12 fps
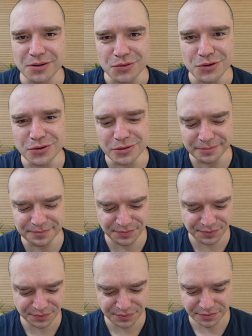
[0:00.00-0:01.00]
Ooh.
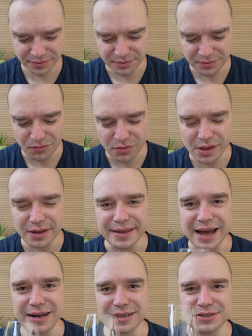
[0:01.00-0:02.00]

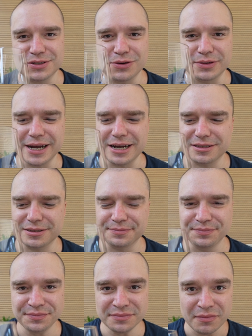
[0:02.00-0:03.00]
That is so nice.
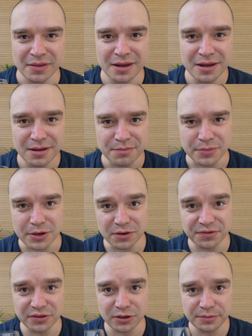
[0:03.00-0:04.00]

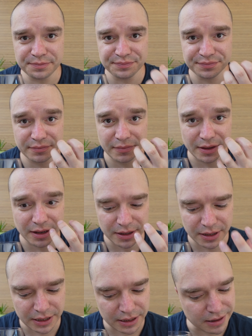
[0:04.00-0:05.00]
Beautiful
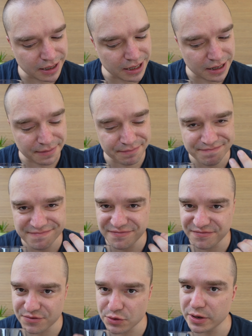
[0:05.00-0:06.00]

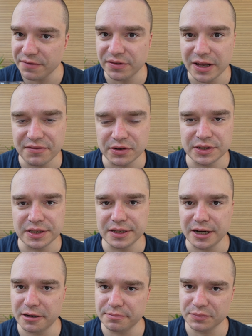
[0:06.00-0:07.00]
fruity flavors in
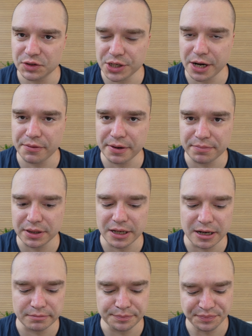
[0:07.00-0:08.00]
there, cherry
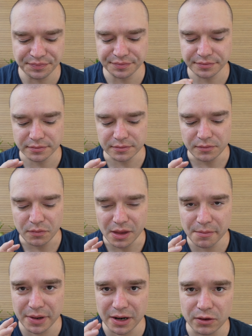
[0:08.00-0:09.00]
plum,
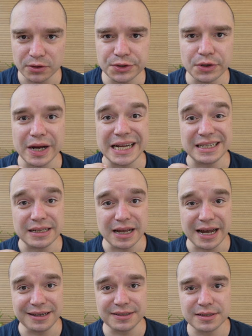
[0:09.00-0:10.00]
but also a
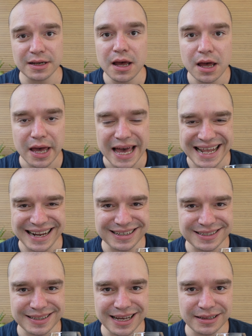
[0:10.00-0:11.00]
nice and
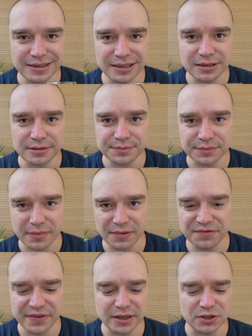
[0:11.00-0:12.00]
extended
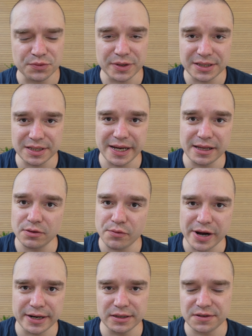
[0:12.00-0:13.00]
finish. Once again, the
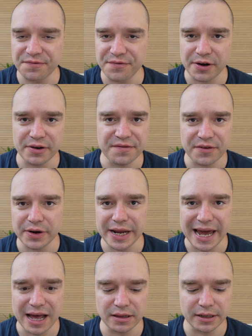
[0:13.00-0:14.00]
wine is very, very
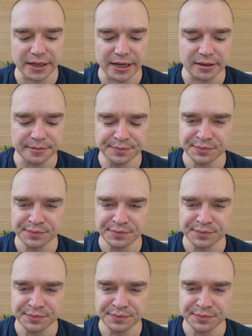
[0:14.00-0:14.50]
elegant.